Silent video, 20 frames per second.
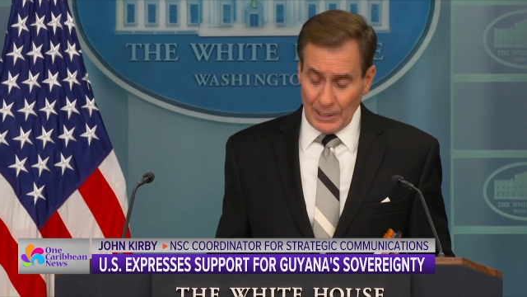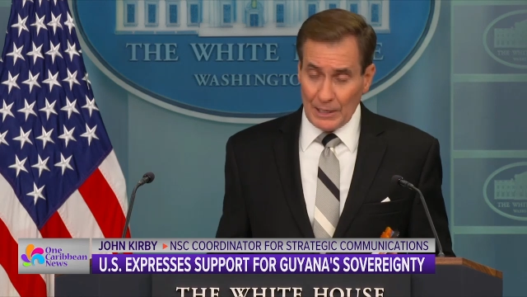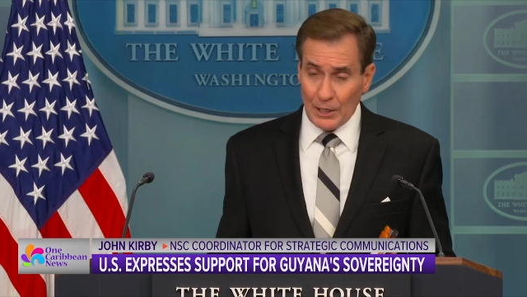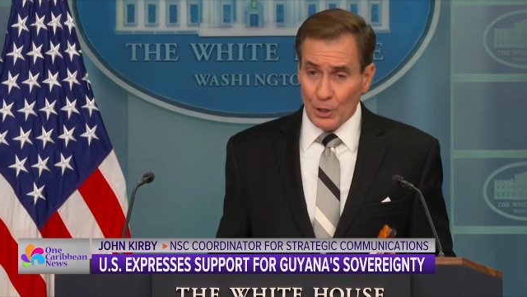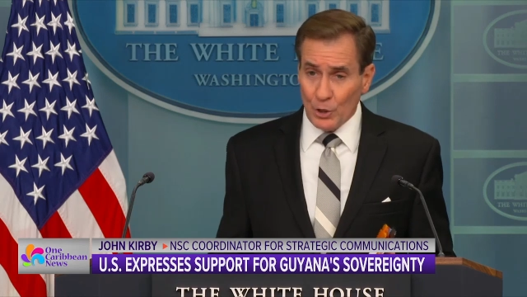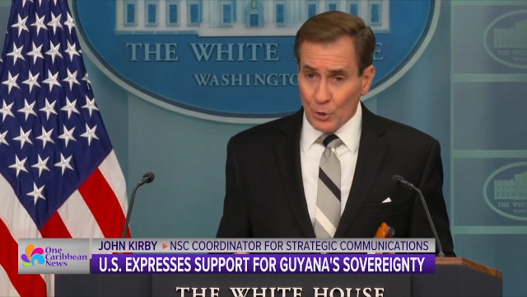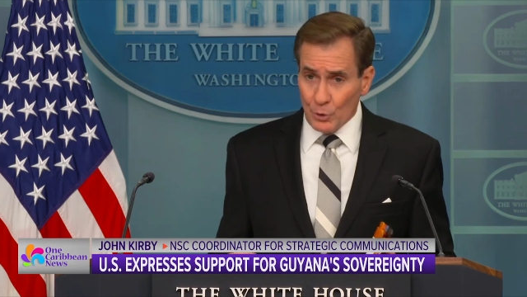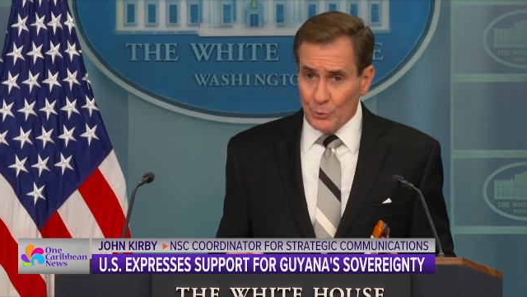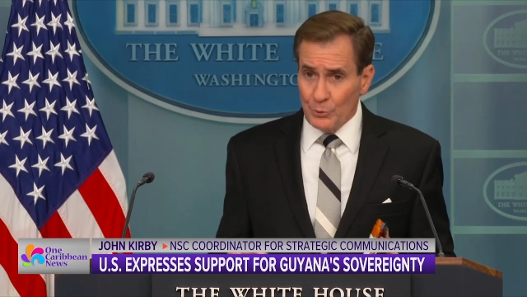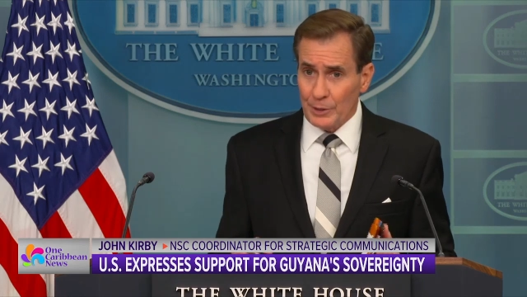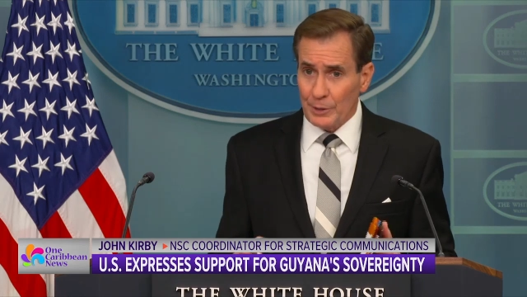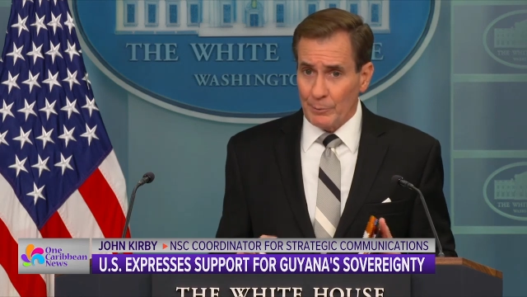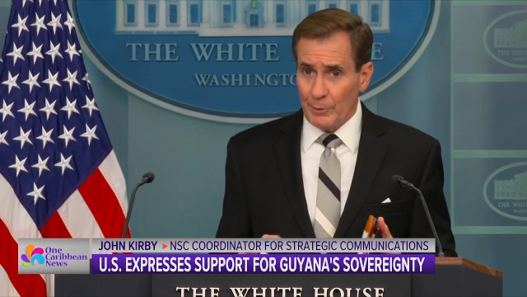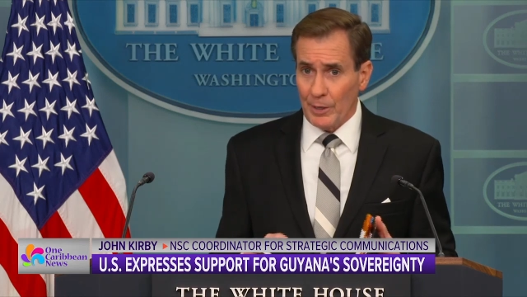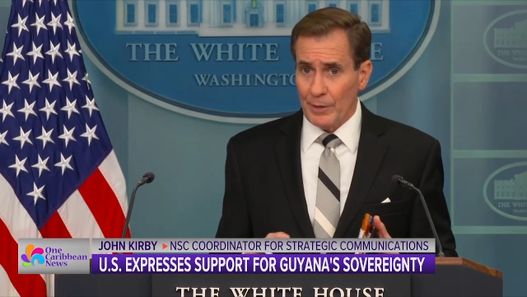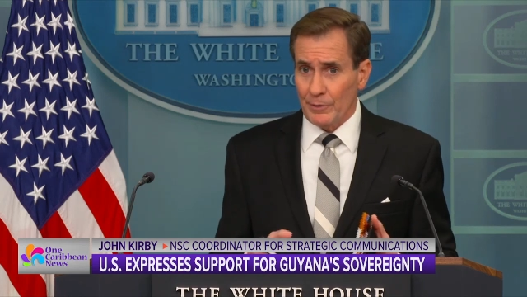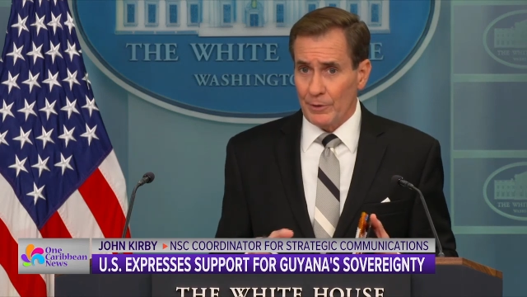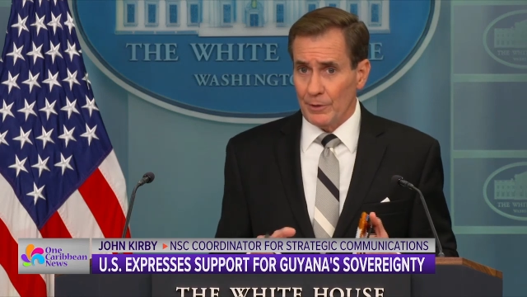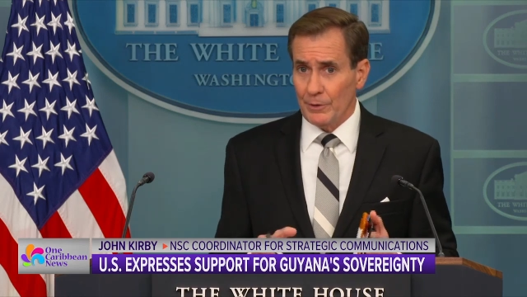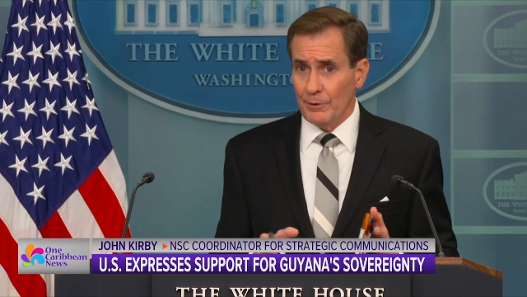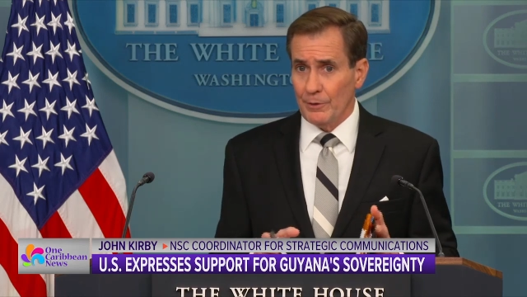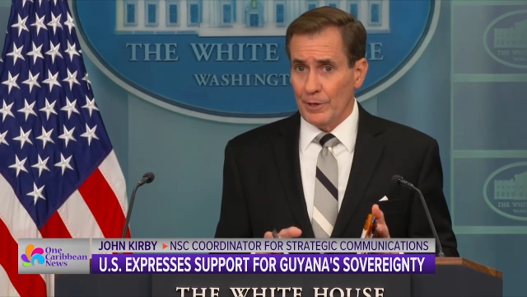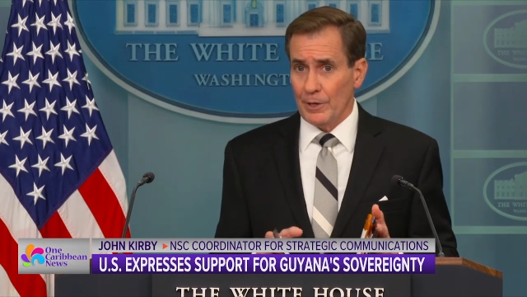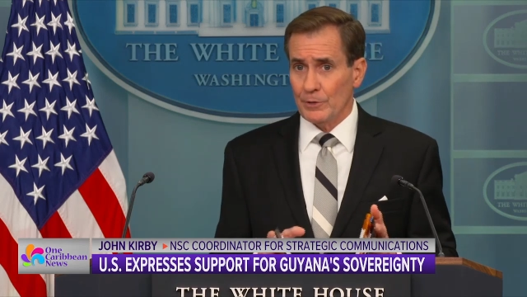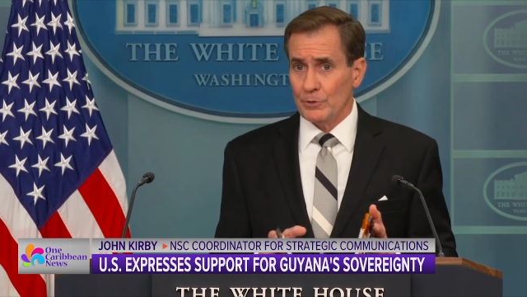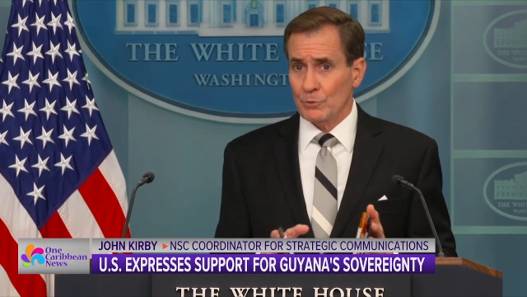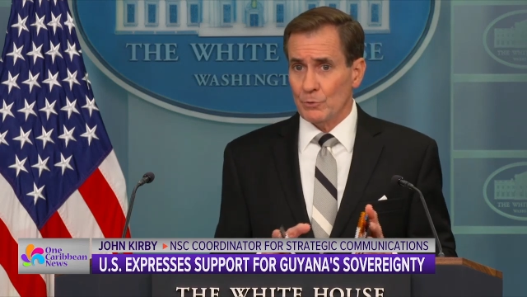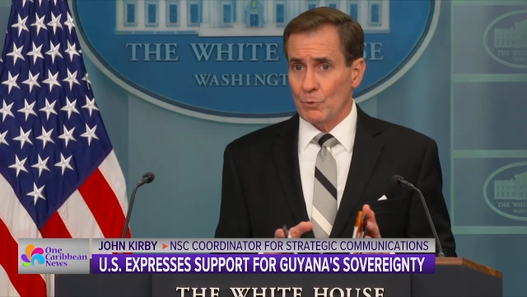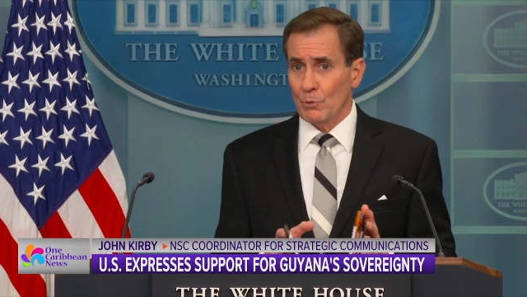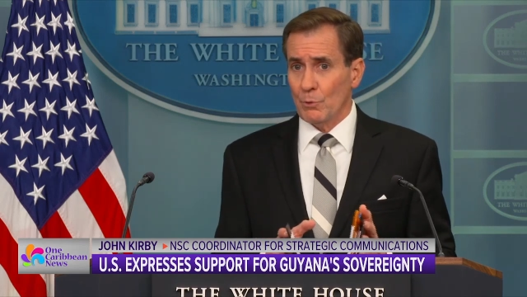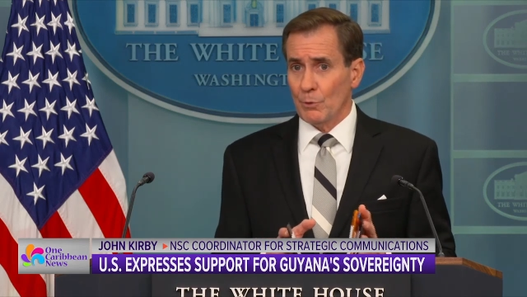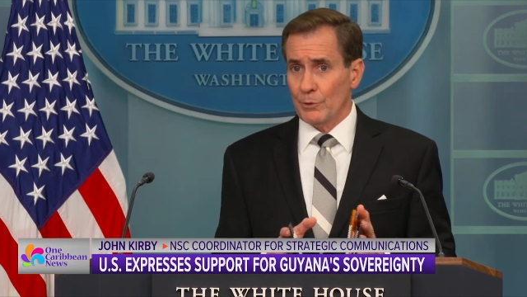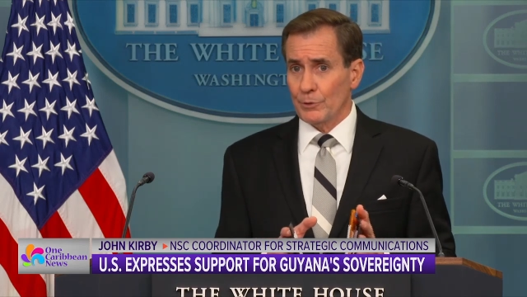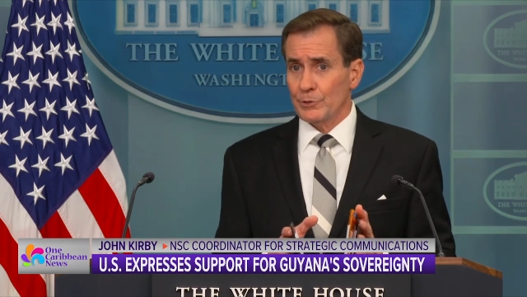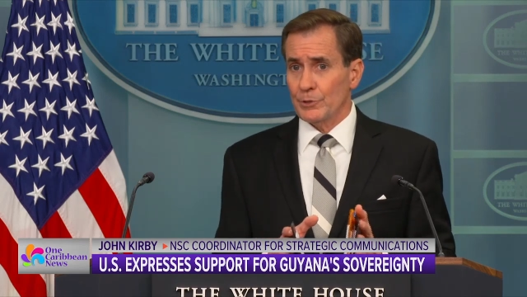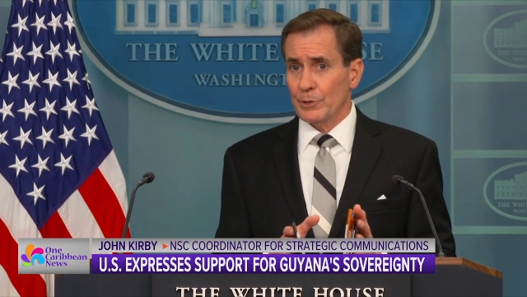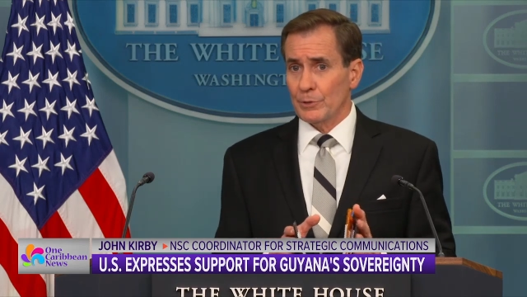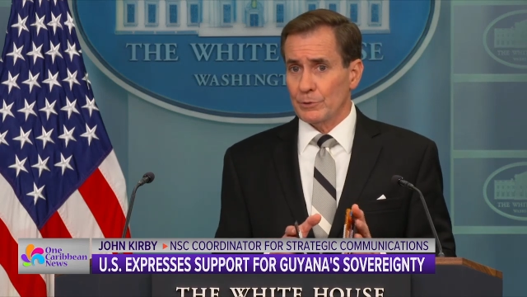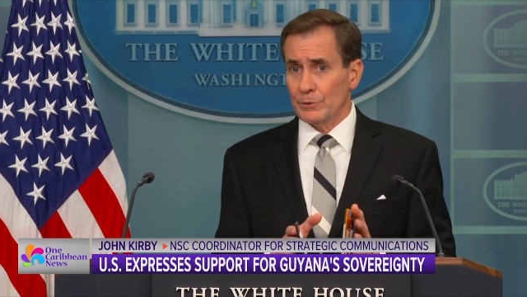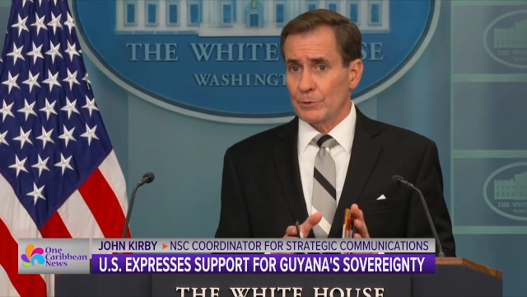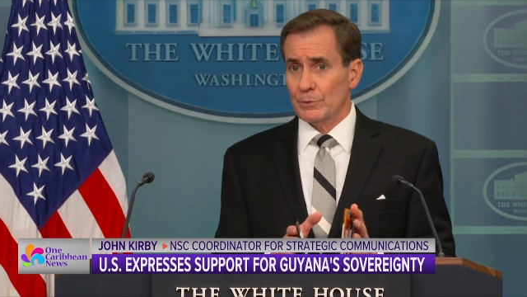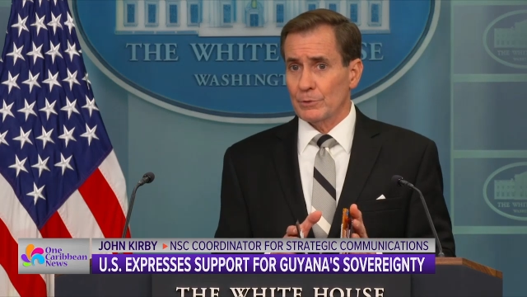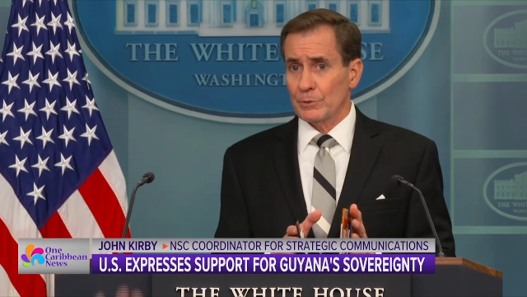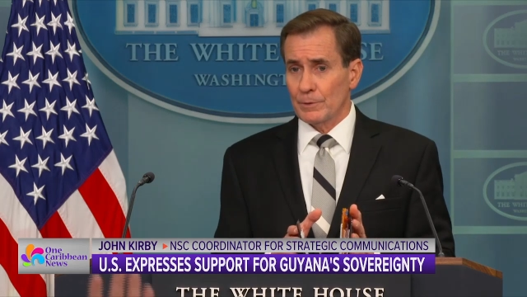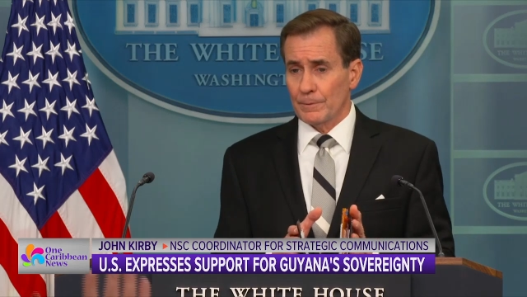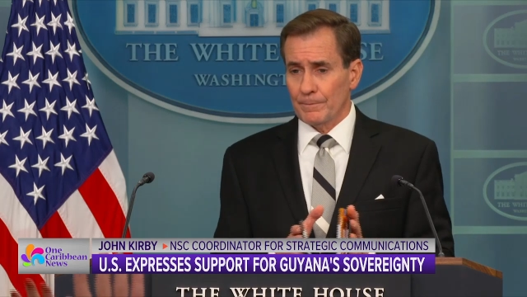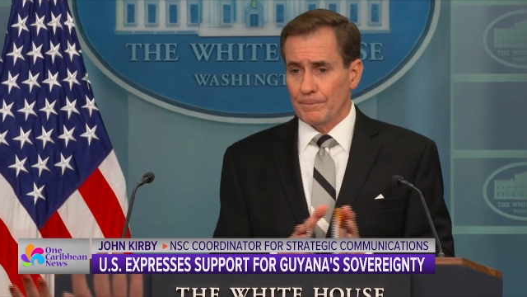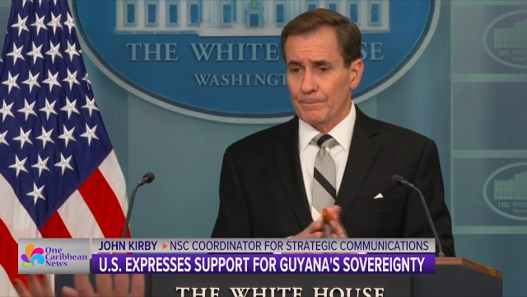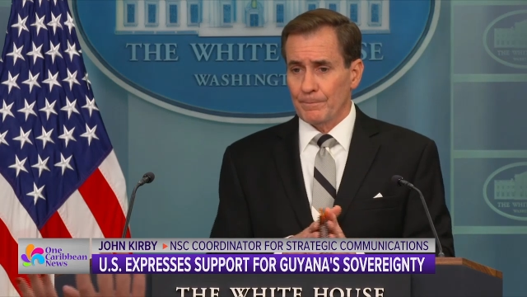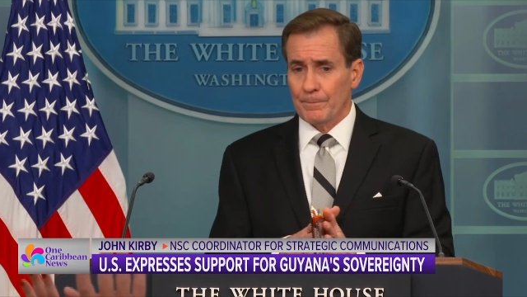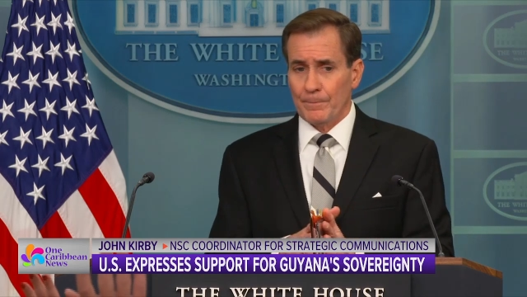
including by the International Court of Justice. Good.